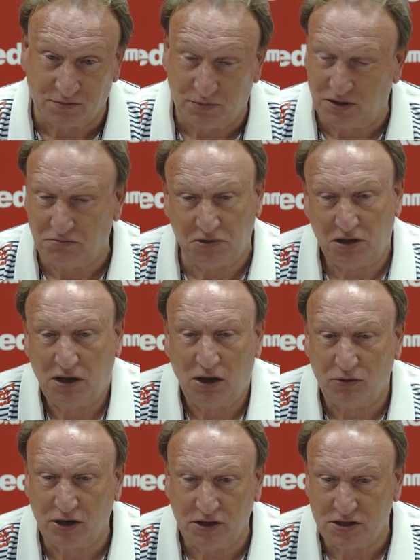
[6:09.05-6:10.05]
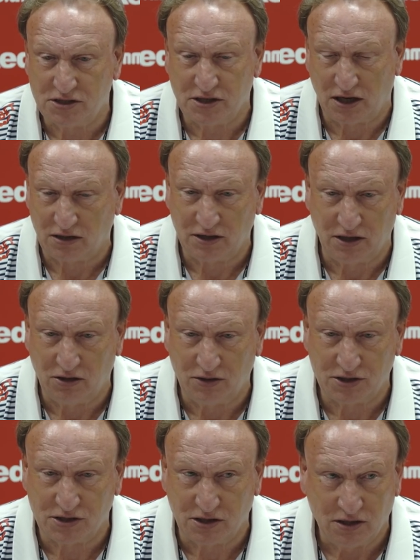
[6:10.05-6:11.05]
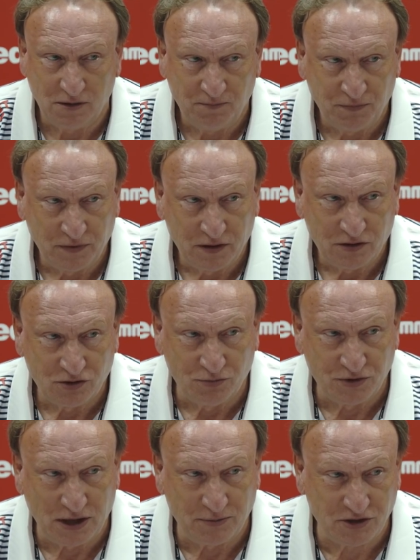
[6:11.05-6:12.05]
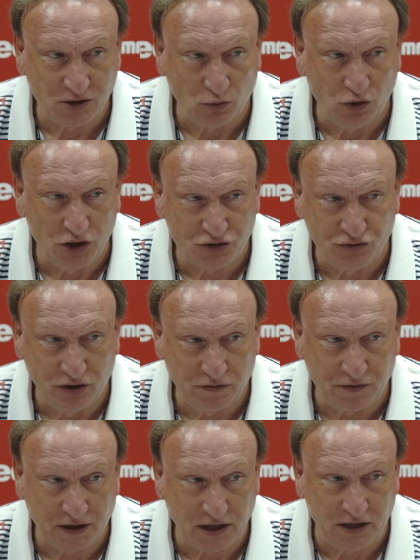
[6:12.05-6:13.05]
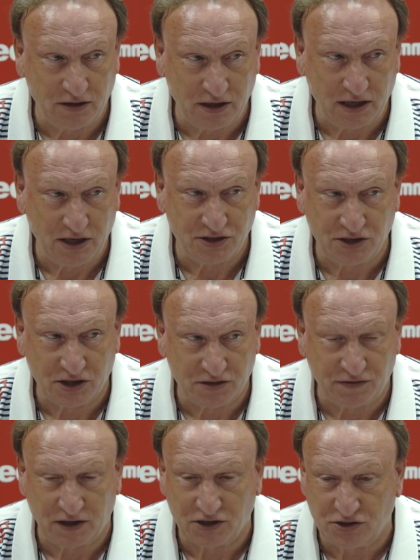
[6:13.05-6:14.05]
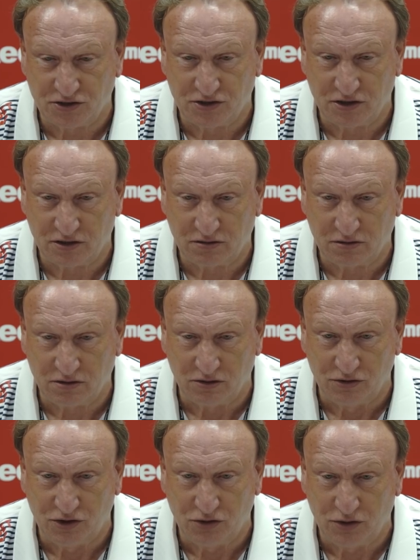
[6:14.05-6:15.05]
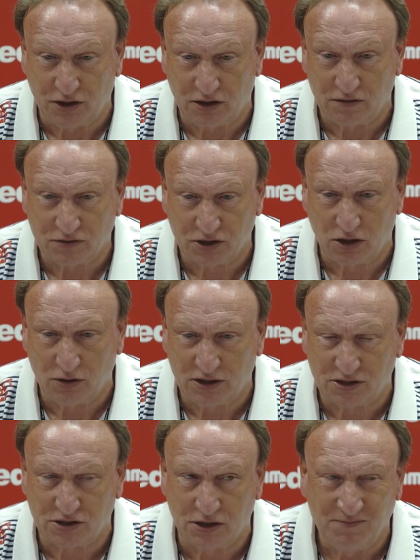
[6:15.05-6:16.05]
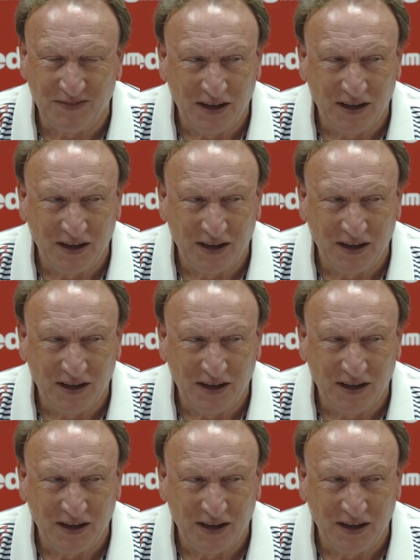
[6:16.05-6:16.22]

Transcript: But how can you tell? You know, it's the sometimes it's the worst run of fi- e- the easiest fixtures that undo you. So it's uh,